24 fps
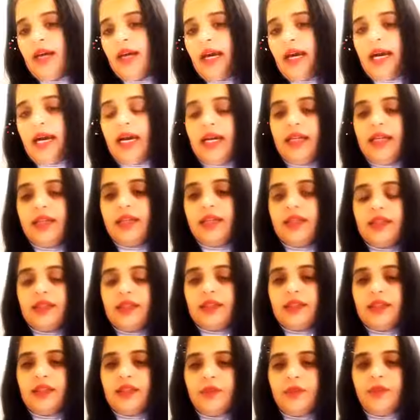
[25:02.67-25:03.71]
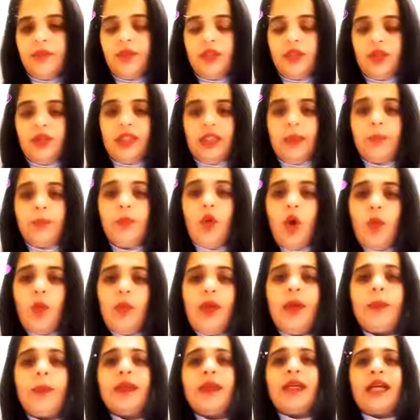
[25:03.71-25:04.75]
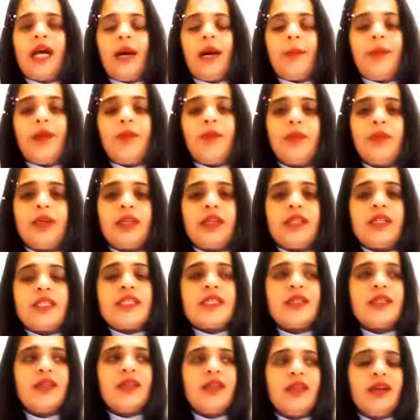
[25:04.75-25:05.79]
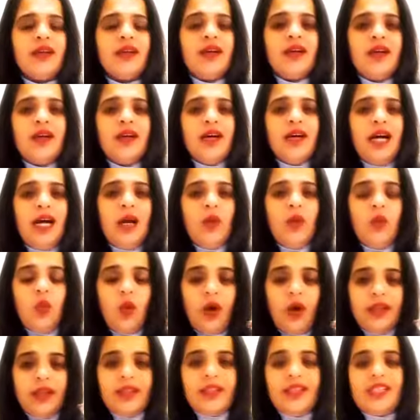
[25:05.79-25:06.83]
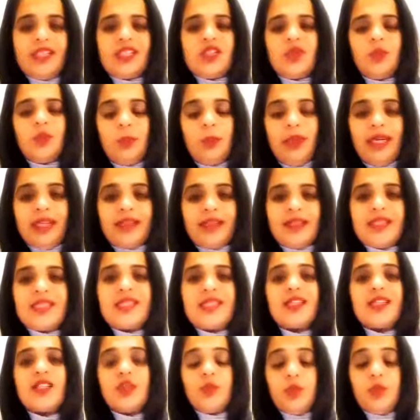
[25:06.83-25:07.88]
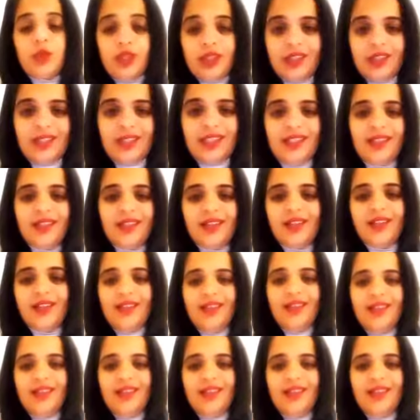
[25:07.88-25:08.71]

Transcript: and, uh, you know, that more people come in because I want us to make this a community.